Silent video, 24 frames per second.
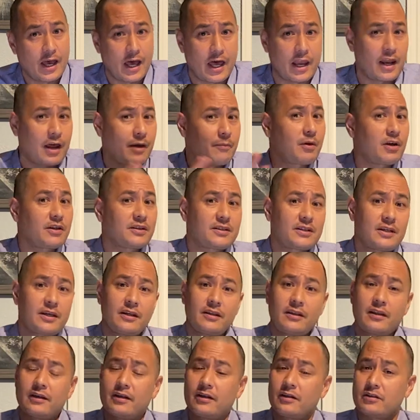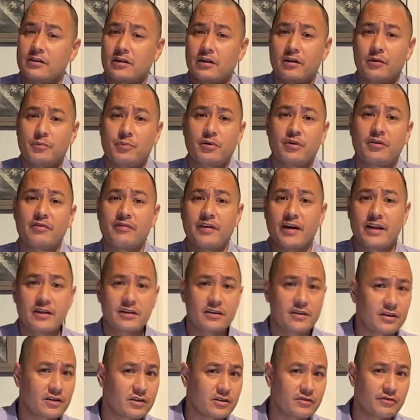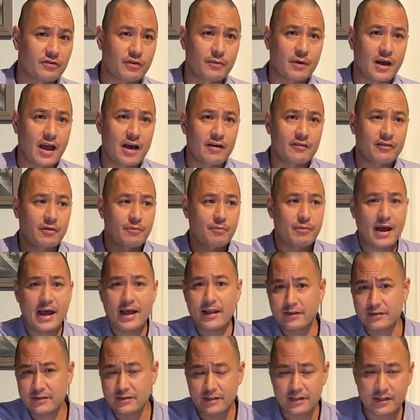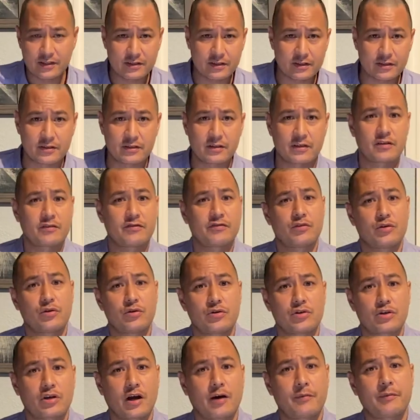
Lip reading: And I'm not saying that it's going to prevent us from having bad seasons in the future.